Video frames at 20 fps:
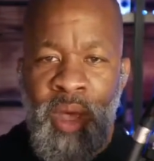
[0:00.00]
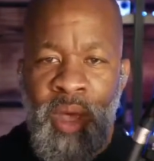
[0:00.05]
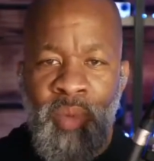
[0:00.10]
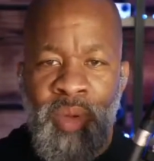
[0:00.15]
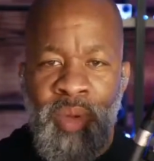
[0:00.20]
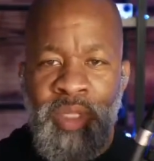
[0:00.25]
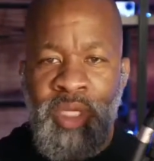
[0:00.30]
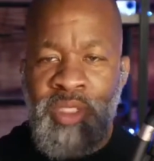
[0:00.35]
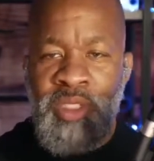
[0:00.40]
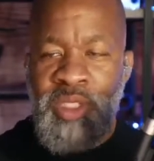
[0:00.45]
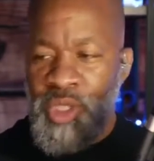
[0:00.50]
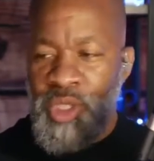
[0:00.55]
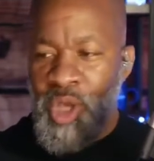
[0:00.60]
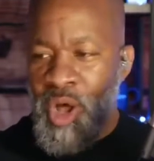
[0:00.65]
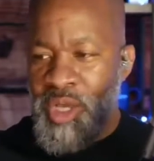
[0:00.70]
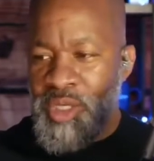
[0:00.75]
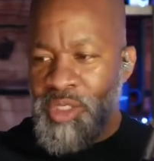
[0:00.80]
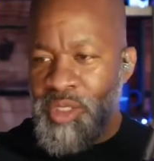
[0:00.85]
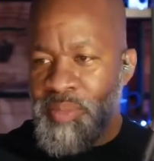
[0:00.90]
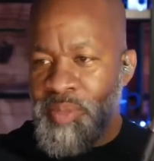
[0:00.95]
Yeah, well, this
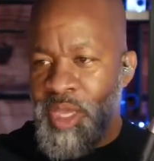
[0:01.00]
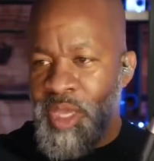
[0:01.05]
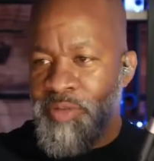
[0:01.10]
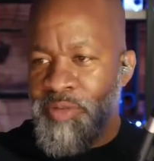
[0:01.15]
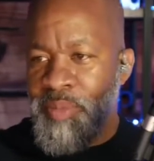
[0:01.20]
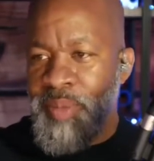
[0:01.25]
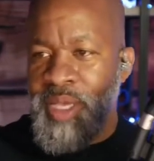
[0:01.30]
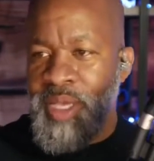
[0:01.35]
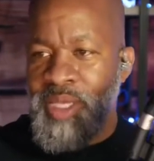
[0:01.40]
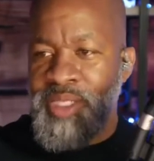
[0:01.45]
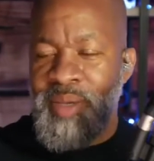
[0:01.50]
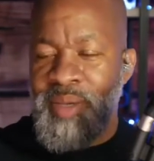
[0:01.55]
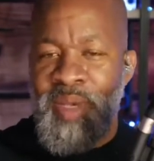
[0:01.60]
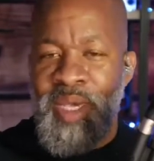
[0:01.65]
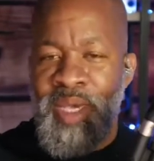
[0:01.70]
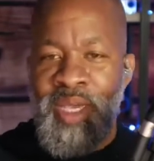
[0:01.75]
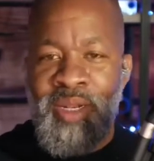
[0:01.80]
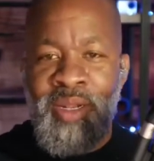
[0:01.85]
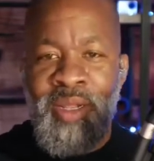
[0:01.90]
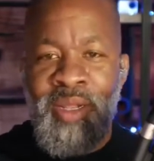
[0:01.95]
is awesome, David, because
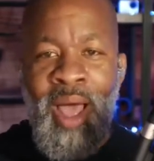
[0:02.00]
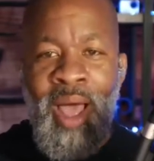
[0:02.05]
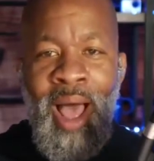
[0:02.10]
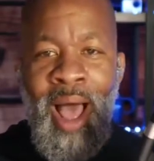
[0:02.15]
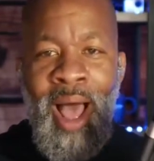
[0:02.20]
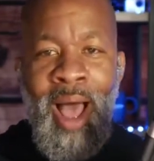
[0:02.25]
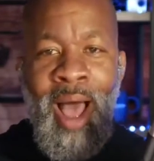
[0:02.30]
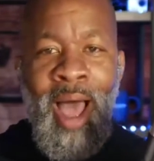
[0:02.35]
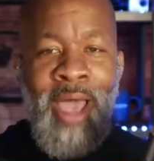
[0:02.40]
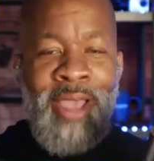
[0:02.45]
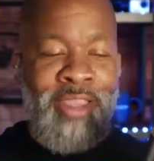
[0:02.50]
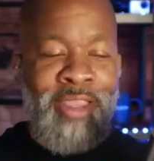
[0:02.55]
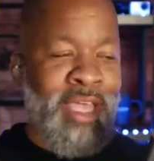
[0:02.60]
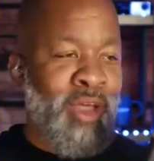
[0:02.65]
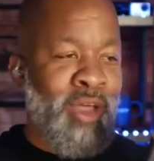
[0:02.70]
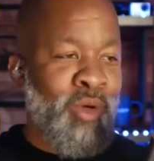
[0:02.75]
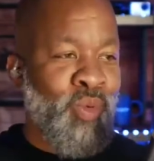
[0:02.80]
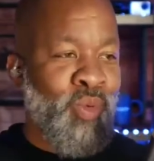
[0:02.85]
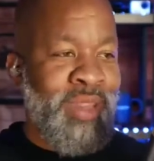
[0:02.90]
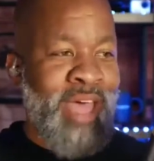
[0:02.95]
I mean, I
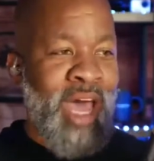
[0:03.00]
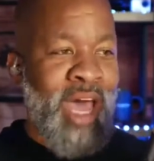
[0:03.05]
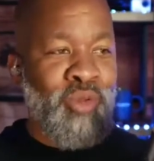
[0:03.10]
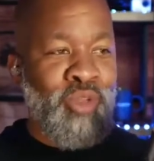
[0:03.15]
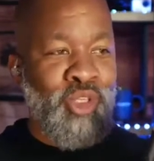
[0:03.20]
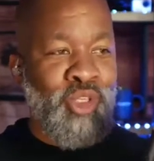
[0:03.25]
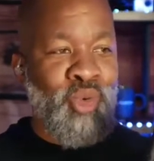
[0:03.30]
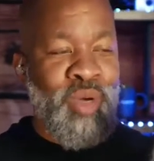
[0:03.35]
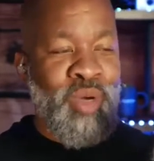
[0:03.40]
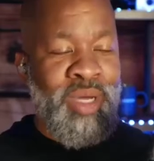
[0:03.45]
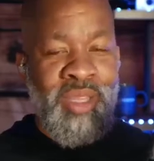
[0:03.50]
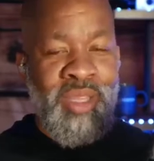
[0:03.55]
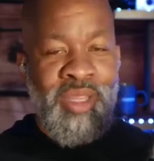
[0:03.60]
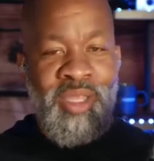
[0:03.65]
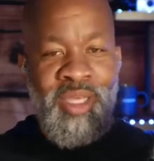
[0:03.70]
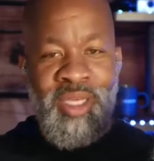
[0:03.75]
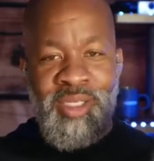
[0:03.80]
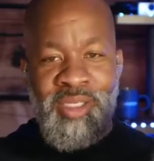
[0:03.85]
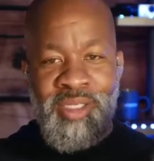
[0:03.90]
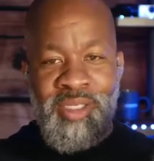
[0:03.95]
think without
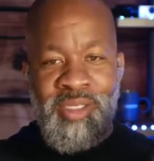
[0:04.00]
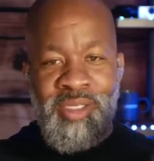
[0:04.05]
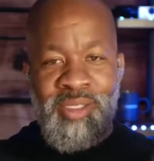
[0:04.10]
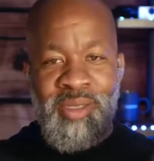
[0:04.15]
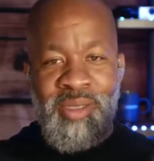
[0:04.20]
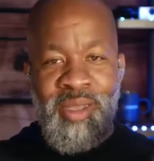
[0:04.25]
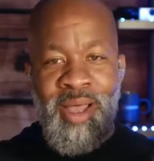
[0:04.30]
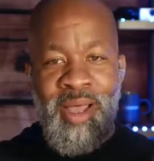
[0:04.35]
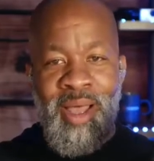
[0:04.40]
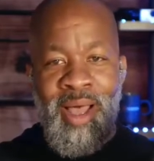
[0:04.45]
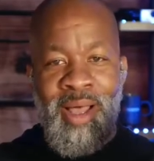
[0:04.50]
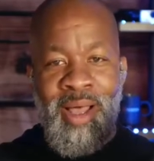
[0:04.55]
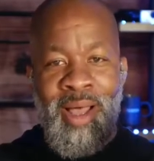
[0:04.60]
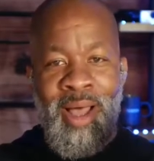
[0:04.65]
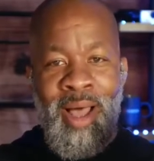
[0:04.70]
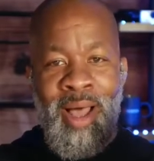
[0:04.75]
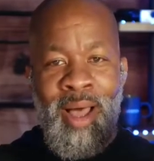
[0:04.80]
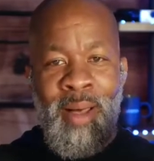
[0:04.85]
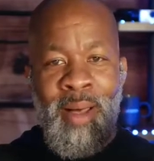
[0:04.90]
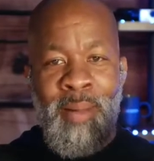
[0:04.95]
doing this,
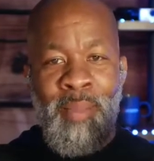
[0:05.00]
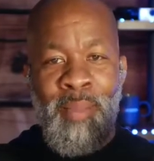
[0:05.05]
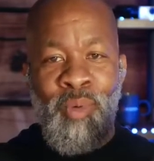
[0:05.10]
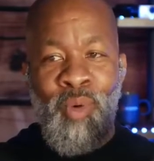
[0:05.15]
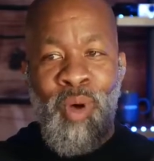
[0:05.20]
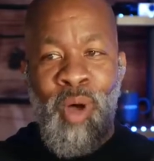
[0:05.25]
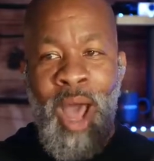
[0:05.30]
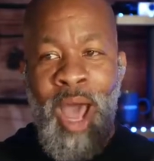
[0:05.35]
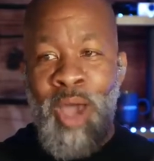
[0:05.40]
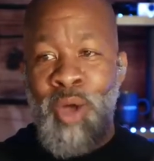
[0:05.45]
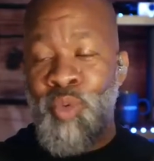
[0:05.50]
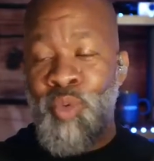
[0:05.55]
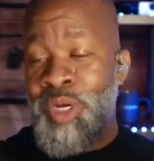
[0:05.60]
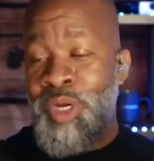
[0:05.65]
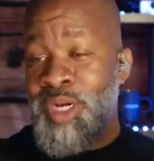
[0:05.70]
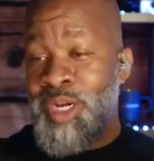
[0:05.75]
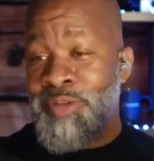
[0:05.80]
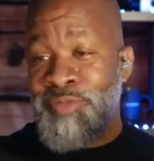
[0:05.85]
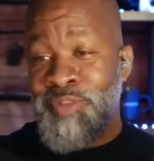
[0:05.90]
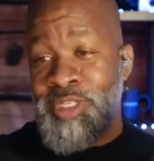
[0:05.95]
I
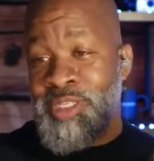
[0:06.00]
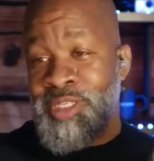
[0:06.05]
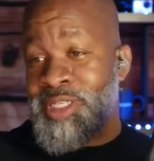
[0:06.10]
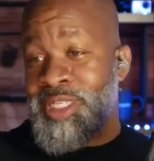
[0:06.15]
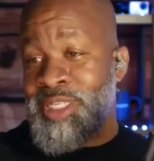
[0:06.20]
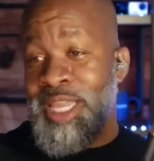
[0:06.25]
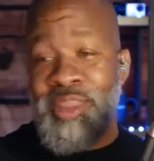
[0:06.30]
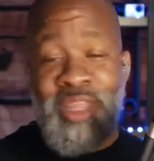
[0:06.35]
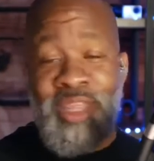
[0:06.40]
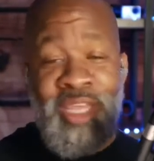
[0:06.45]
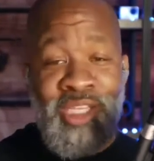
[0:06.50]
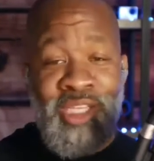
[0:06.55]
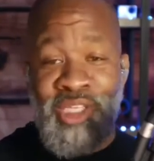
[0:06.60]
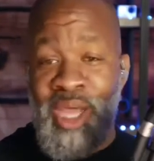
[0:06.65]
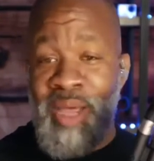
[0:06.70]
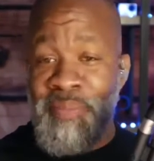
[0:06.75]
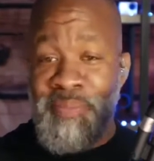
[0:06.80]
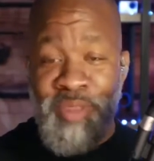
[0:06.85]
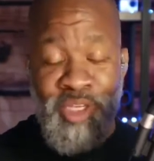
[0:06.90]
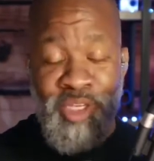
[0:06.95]
wouldn't have set
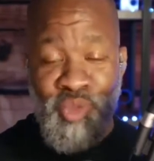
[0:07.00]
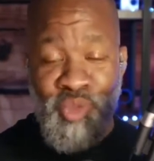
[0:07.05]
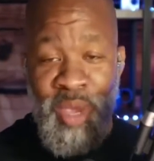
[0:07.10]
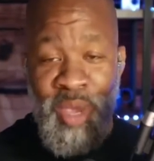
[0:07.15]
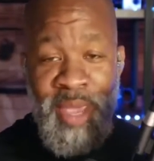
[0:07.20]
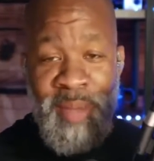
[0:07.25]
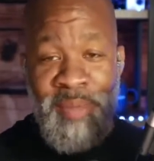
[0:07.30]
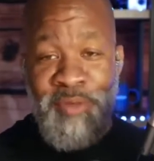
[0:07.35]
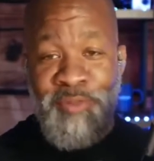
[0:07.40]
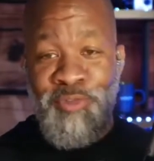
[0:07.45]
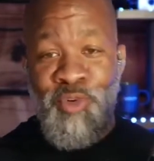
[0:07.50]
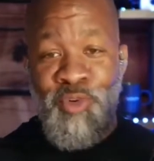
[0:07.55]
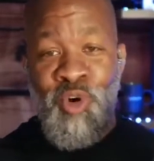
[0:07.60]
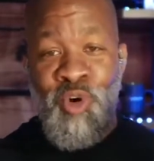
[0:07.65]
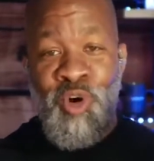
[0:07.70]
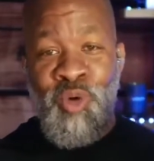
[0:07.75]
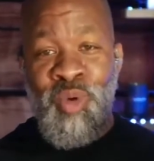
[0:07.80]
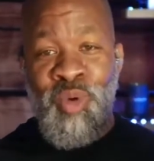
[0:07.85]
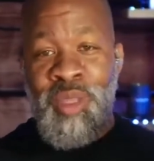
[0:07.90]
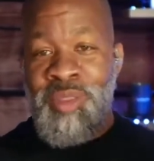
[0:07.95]
things up this way
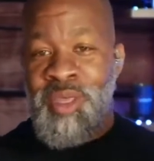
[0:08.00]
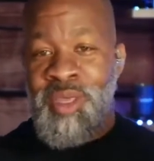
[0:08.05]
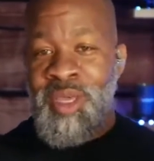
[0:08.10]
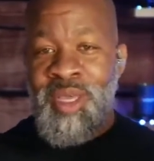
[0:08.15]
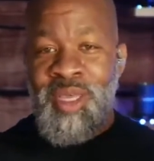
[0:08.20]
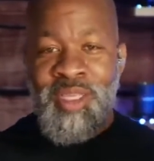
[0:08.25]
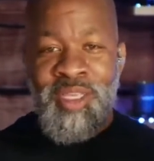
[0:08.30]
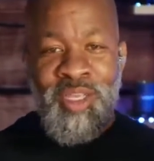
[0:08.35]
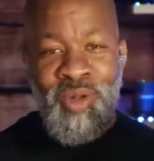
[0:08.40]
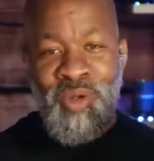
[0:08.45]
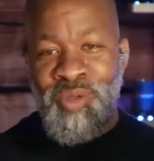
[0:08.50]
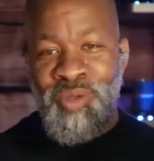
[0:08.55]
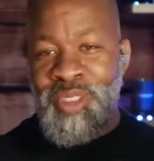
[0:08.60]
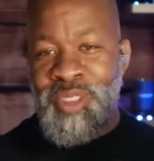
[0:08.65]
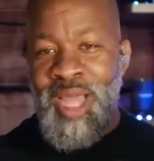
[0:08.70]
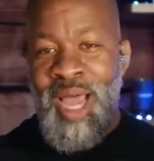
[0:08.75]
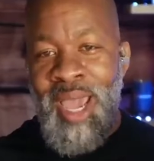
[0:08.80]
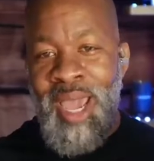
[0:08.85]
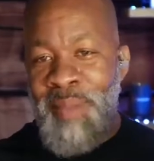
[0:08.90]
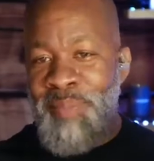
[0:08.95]
before with, you
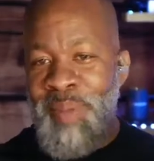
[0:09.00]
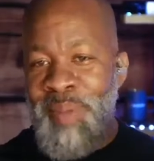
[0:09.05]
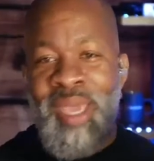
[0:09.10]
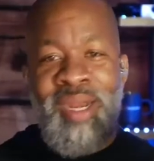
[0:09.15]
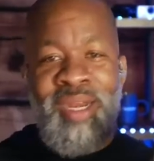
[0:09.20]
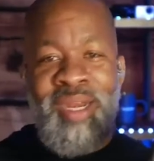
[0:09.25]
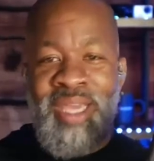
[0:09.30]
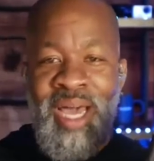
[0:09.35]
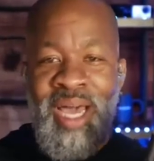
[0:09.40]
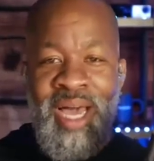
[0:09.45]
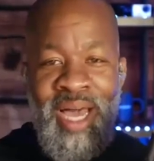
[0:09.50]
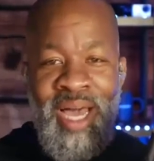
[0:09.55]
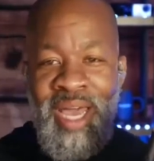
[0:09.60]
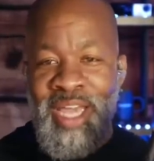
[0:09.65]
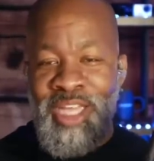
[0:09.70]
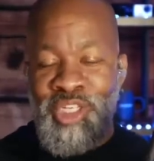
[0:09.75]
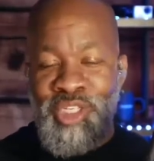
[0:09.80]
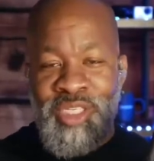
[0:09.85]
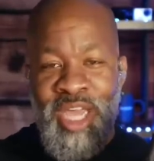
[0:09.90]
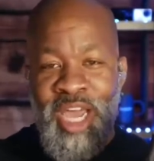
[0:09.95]
know, Skype,
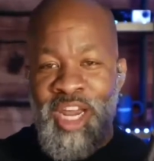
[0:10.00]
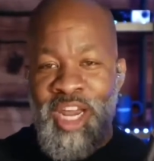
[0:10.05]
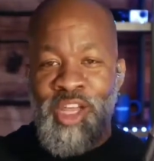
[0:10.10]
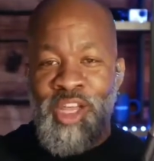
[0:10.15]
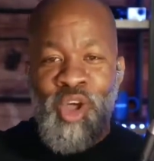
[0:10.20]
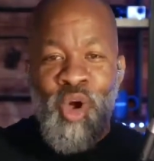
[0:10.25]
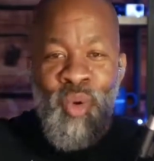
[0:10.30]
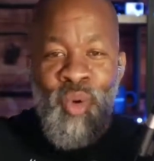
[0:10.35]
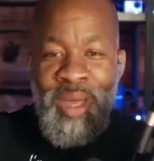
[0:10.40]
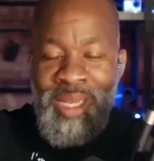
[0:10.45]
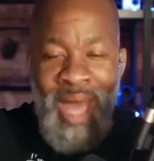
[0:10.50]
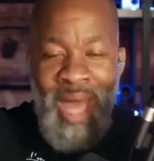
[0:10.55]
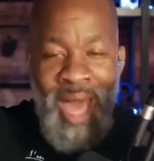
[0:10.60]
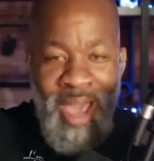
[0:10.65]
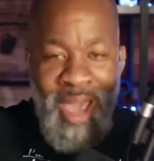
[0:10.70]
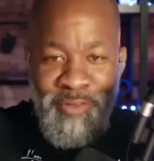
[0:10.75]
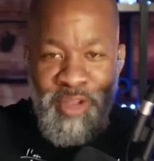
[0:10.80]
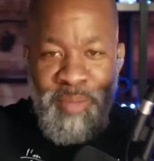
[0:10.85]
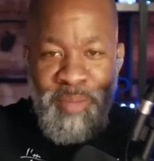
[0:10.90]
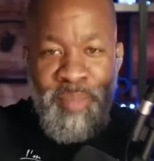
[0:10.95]
NDI, just kind of going
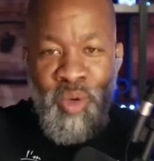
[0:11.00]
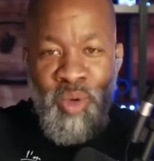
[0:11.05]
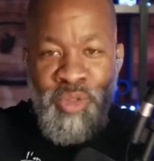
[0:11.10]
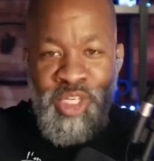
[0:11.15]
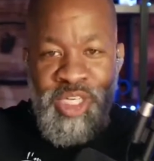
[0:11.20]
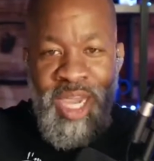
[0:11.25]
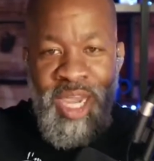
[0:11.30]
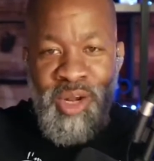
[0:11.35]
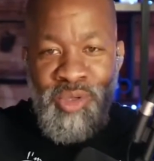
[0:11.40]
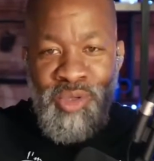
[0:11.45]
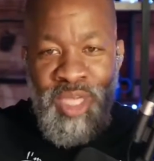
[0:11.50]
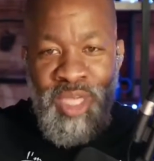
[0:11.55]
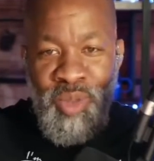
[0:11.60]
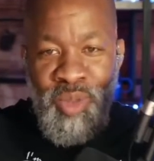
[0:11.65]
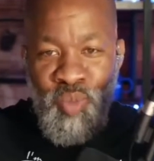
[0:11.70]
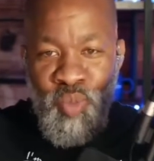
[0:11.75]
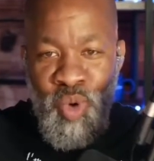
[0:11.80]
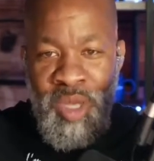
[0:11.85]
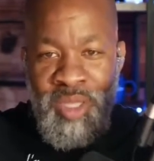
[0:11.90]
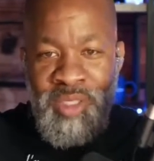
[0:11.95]
live to both channels
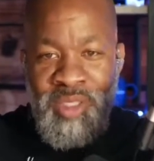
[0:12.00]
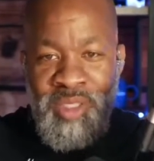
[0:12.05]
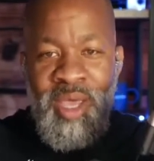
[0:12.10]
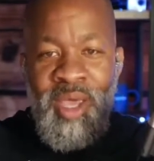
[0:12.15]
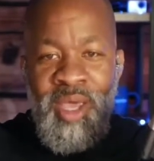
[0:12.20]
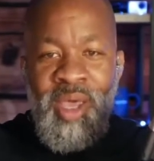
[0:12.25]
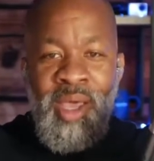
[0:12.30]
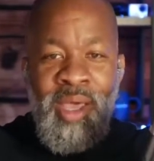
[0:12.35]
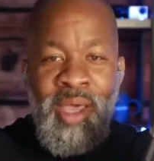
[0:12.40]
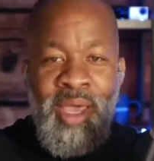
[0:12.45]
at once.